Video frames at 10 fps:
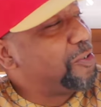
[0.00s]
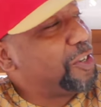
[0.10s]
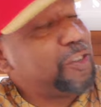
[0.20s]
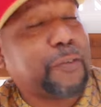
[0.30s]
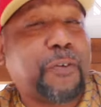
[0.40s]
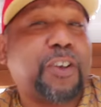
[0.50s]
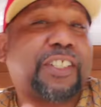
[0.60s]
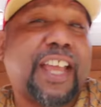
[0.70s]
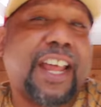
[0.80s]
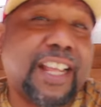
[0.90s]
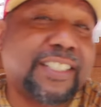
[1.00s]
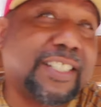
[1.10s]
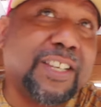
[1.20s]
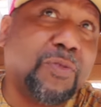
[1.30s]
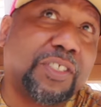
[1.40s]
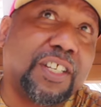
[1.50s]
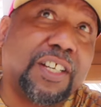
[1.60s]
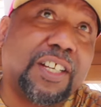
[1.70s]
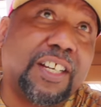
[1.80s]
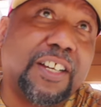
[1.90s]
He was the first cat I seen with
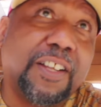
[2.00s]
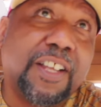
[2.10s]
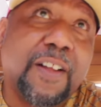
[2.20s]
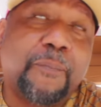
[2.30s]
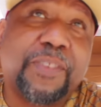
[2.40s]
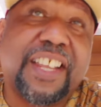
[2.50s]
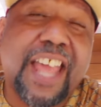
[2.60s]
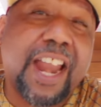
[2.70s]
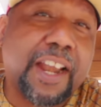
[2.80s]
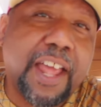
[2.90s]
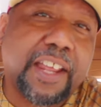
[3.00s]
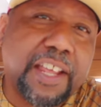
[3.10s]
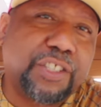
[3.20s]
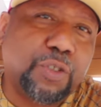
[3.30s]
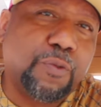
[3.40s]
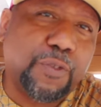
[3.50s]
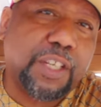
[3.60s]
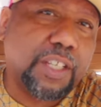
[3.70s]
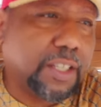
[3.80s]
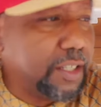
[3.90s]
the Cadillac
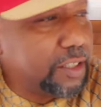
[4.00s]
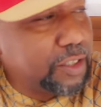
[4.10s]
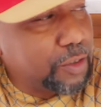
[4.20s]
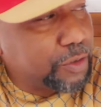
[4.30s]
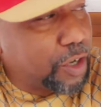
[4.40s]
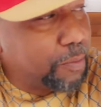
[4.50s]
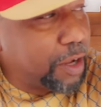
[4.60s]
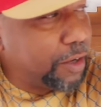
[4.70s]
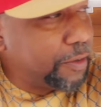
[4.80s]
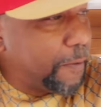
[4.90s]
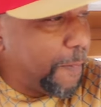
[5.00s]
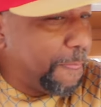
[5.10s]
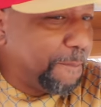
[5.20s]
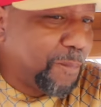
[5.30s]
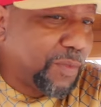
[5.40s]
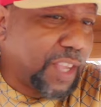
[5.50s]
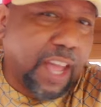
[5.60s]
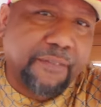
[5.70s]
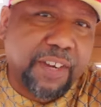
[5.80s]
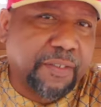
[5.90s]
SUV. You know what I'm talking
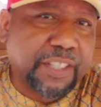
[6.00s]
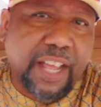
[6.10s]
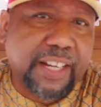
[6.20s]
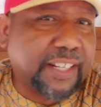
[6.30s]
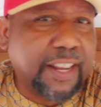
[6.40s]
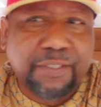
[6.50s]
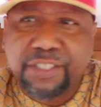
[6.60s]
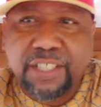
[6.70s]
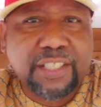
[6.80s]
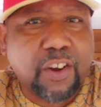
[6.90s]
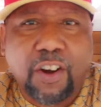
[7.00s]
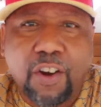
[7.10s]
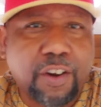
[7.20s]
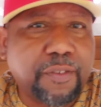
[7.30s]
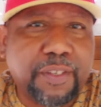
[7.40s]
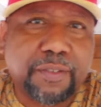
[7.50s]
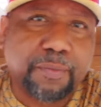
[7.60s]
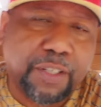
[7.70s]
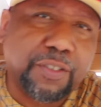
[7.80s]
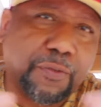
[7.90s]
about? I've never seen it or heard of it,
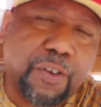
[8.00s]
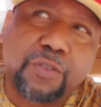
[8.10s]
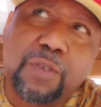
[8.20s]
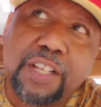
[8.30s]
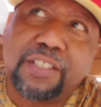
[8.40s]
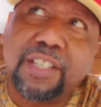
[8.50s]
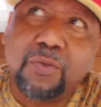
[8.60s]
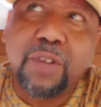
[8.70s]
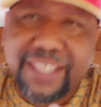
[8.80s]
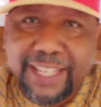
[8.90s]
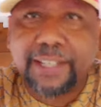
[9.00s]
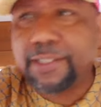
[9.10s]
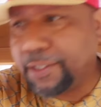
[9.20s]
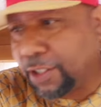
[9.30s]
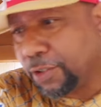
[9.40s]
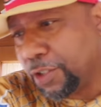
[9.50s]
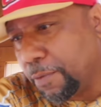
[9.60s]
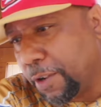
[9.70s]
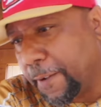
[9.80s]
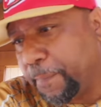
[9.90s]
but he's the first one I seen with it. You know what I'm
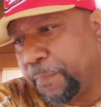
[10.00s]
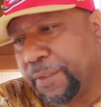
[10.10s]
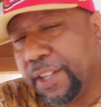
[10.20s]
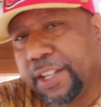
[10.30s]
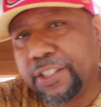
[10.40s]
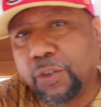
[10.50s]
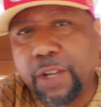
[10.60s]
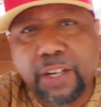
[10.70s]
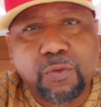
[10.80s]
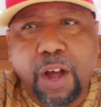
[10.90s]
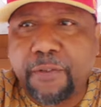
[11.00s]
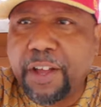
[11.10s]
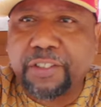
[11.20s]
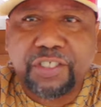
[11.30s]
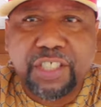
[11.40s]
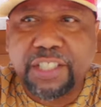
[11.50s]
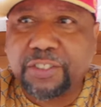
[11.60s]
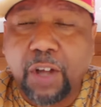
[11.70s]
talking about? So we had the Waffle House chilling.